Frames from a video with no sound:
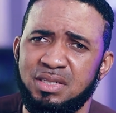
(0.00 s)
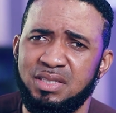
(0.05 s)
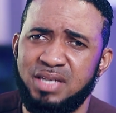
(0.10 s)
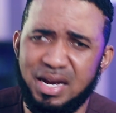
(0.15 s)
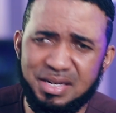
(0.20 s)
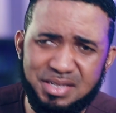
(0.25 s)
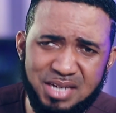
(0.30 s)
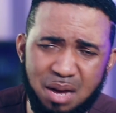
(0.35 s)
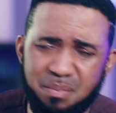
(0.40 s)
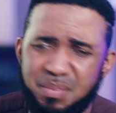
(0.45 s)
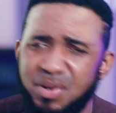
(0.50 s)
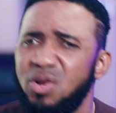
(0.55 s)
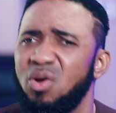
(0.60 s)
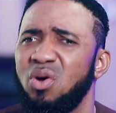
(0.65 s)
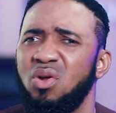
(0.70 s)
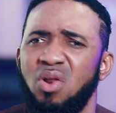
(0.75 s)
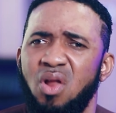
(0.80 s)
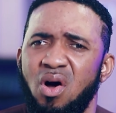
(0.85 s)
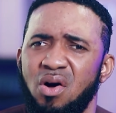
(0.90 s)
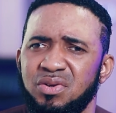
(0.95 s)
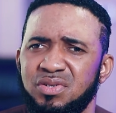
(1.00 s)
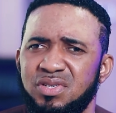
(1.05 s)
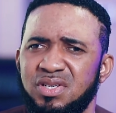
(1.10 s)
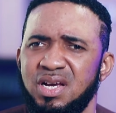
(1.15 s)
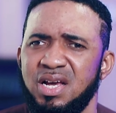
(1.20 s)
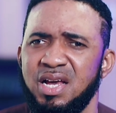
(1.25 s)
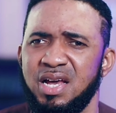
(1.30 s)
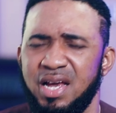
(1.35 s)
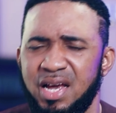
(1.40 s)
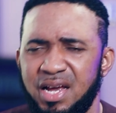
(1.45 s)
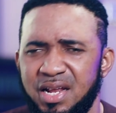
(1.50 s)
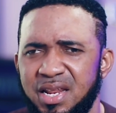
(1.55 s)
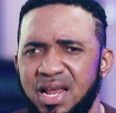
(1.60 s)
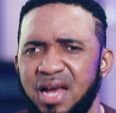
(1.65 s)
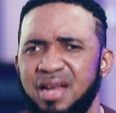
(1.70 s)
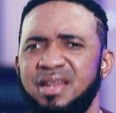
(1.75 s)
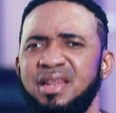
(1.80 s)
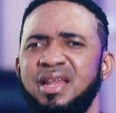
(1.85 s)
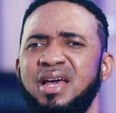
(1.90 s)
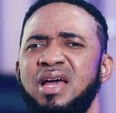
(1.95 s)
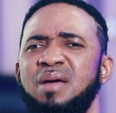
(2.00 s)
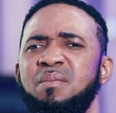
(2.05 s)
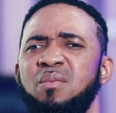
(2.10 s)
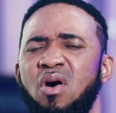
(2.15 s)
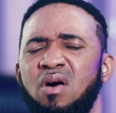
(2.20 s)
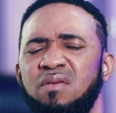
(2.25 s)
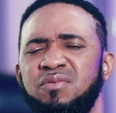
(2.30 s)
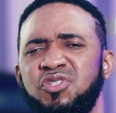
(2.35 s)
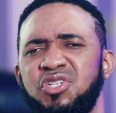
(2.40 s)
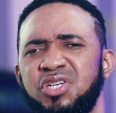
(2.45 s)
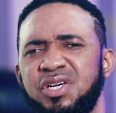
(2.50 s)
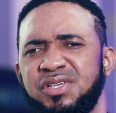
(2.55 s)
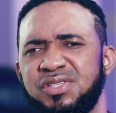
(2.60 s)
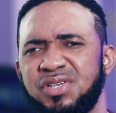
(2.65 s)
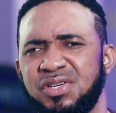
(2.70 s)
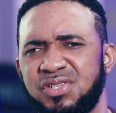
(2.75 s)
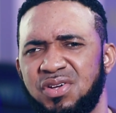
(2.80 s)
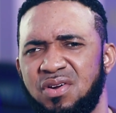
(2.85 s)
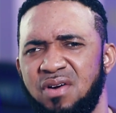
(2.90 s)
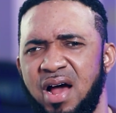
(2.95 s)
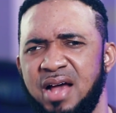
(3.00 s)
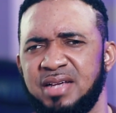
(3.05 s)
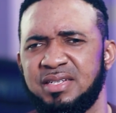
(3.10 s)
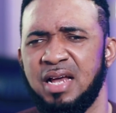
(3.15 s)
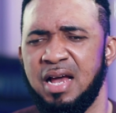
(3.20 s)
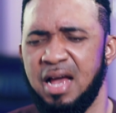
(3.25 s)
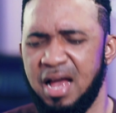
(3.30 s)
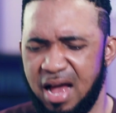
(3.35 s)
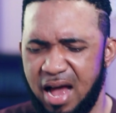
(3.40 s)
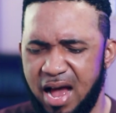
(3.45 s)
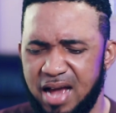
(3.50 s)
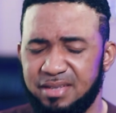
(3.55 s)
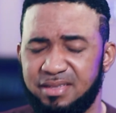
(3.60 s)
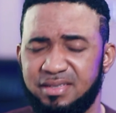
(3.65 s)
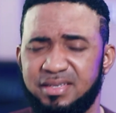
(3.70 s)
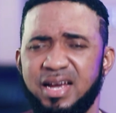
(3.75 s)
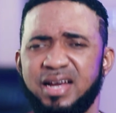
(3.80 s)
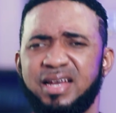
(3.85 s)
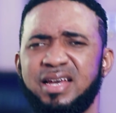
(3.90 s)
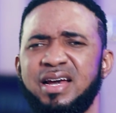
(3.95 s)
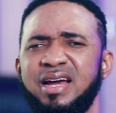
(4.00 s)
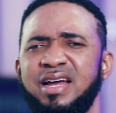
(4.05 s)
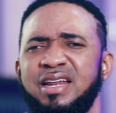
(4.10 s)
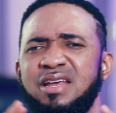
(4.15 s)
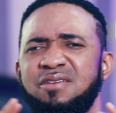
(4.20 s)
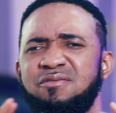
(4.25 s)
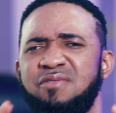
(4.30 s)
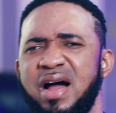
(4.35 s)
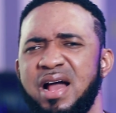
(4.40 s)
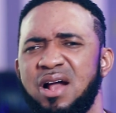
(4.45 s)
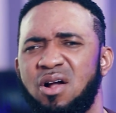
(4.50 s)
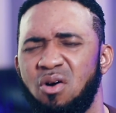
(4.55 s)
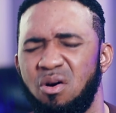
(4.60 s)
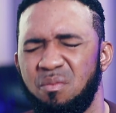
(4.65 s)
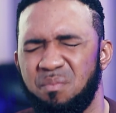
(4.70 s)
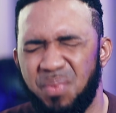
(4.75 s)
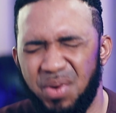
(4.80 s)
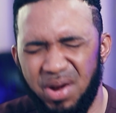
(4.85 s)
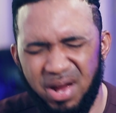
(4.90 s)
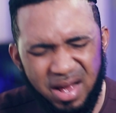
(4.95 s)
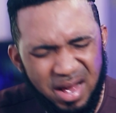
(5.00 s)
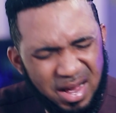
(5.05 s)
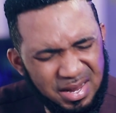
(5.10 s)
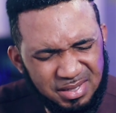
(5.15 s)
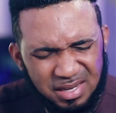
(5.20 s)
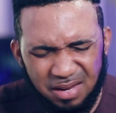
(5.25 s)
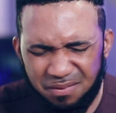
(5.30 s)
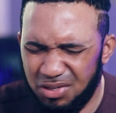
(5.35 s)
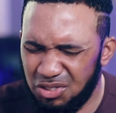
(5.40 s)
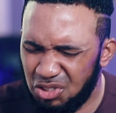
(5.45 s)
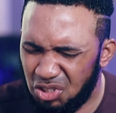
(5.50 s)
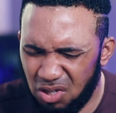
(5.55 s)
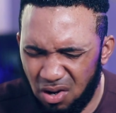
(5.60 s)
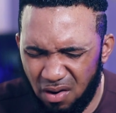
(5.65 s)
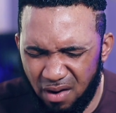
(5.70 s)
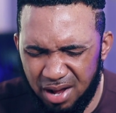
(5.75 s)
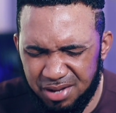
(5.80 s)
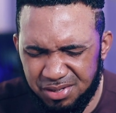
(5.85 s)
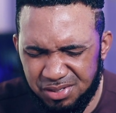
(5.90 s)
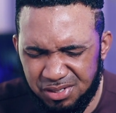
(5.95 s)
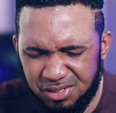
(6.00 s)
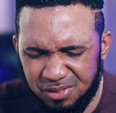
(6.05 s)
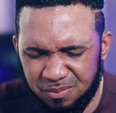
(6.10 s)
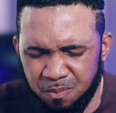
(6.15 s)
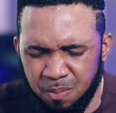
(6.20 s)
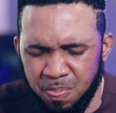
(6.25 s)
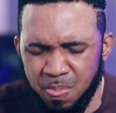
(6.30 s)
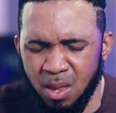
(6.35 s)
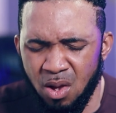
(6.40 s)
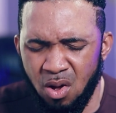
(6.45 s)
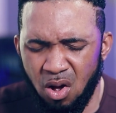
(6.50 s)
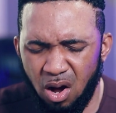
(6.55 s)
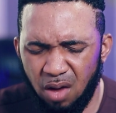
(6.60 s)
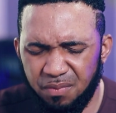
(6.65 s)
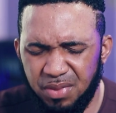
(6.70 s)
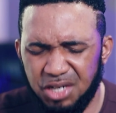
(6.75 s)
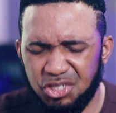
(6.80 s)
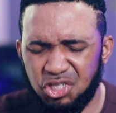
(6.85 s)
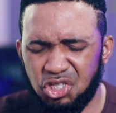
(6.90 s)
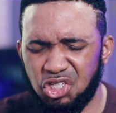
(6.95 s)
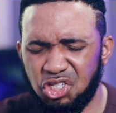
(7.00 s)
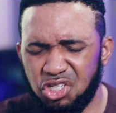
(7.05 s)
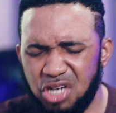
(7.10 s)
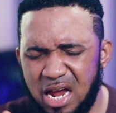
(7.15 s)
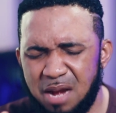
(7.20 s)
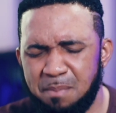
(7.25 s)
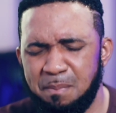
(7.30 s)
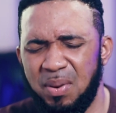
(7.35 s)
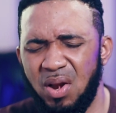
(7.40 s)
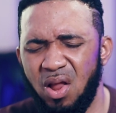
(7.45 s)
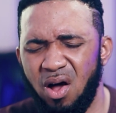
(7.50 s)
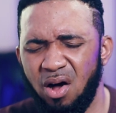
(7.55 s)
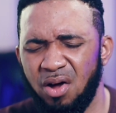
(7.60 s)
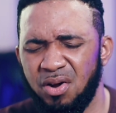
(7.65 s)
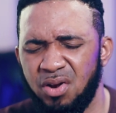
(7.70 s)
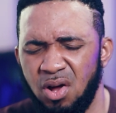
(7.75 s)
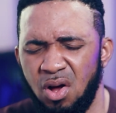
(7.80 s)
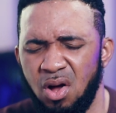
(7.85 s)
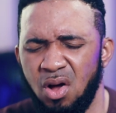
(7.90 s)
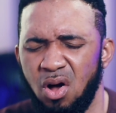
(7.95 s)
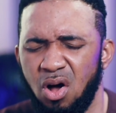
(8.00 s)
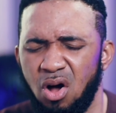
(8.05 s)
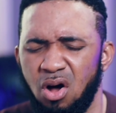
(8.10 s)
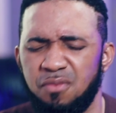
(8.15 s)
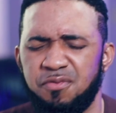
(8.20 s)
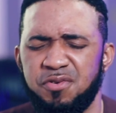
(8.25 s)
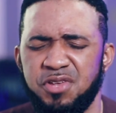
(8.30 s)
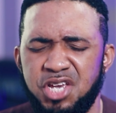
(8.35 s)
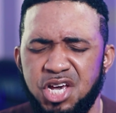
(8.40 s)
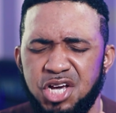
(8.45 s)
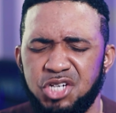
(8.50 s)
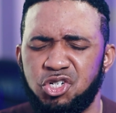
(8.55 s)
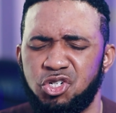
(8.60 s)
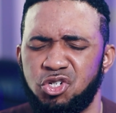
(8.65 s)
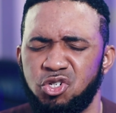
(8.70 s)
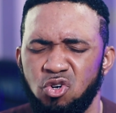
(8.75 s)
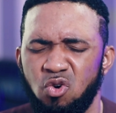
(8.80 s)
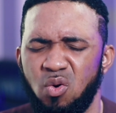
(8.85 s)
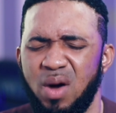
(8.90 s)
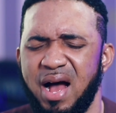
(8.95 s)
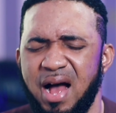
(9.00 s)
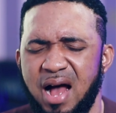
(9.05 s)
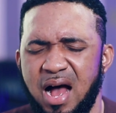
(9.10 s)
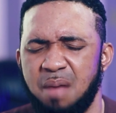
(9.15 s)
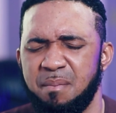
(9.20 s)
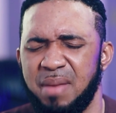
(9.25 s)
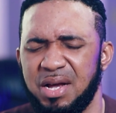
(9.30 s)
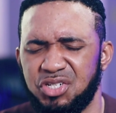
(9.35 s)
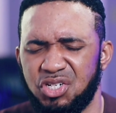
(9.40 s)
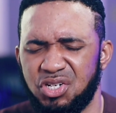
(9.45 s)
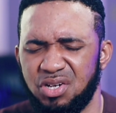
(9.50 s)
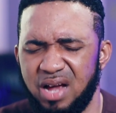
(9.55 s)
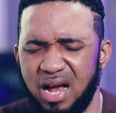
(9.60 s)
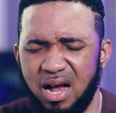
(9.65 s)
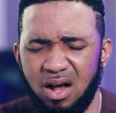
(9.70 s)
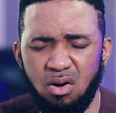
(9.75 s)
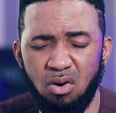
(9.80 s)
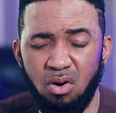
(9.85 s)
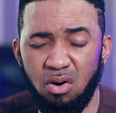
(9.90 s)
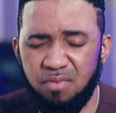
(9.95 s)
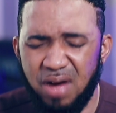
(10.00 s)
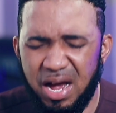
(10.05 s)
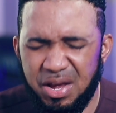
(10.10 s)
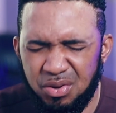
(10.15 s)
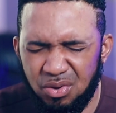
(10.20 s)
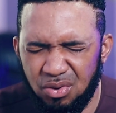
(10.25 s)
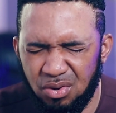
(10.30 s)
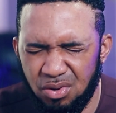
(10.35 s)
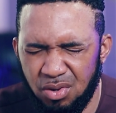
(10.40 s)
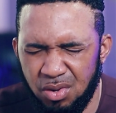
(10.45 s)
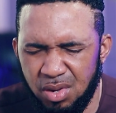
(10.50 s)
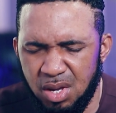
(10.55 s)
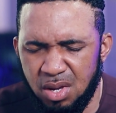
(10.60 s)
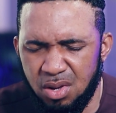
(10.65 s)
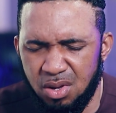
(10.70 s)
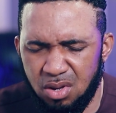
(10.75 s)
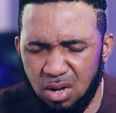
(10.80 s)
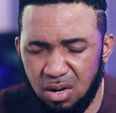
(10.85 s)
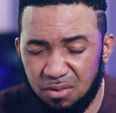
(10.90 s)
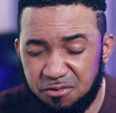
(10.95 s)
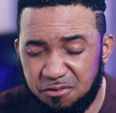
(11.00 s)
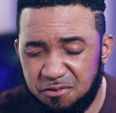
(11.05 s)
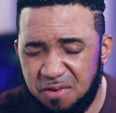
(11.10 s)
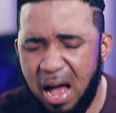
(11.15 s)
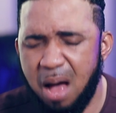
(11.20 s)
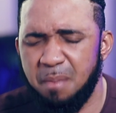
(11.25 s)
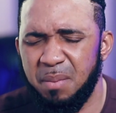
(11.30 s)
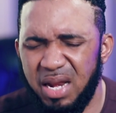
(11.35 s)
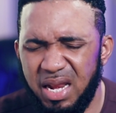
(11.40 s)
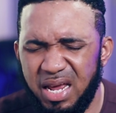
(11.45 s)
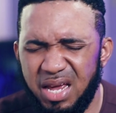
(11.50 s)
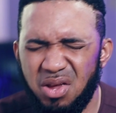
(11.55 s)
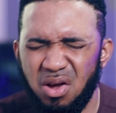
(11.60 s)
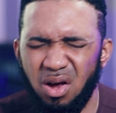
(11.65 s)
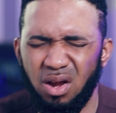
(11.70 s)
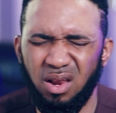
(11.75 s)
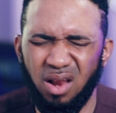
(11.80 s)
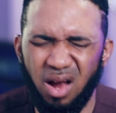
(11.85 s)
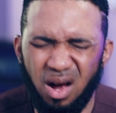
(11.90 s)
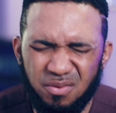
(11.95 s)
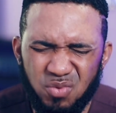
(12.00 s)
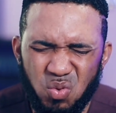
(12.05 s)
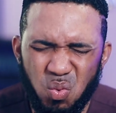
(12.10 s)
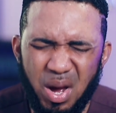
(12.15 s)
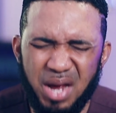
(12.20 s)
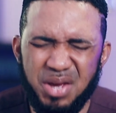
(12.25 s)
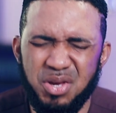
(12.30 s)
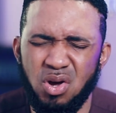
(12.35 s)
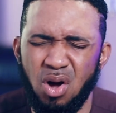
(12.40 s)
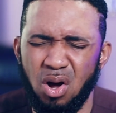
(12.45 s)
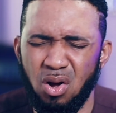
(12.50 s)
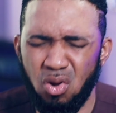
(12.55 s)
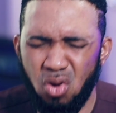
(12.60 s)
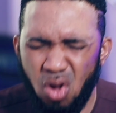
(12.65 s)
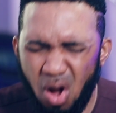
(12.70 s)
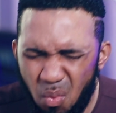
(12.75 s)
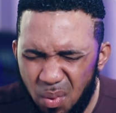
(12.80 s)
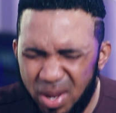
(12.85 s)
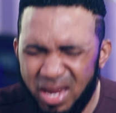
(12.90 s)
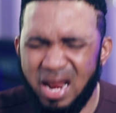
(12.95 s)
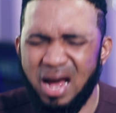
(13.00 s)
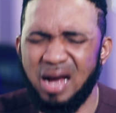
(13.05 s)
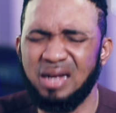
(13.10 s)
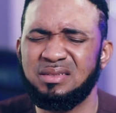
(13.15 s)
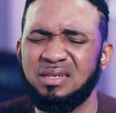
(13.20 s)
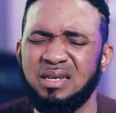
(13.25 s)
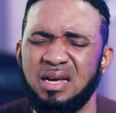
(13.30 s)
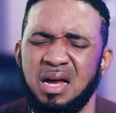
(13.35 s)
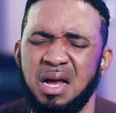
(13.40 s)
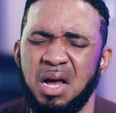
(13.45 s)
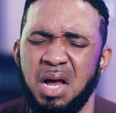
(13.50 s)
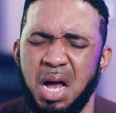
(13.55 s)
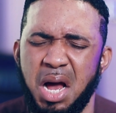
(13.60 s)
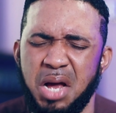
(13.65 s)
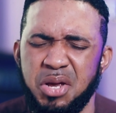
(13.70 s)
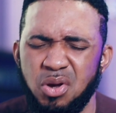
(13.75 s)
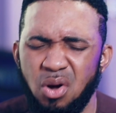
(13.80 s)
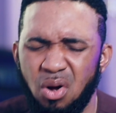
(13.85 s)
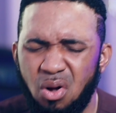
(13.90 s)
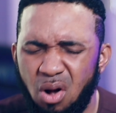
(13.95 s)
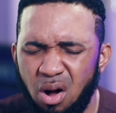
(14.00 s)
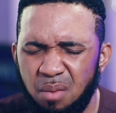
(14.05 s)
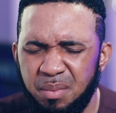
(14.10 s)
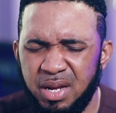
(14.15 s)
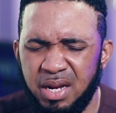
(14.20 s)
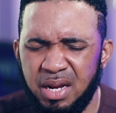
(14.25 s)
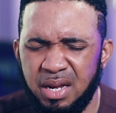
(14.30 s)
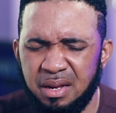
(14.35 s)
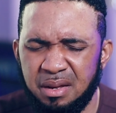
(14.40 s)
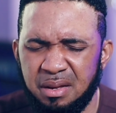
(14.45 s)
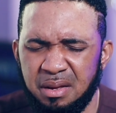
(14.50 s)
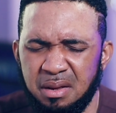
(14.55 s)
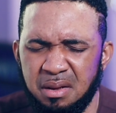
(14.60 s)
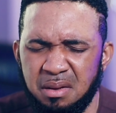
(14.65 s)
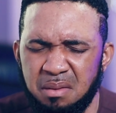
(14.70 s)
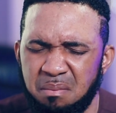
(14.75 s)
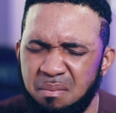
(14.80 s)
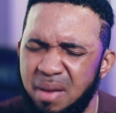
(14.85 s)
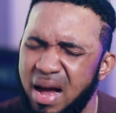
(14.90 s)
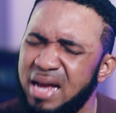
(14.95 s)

There shall be no loss. In the name of Jesus Christ, I take a divine comprehensive insurance of the shed blood of Yeshua HaMashiach over you, your family, your loved one, your going out and your coming in.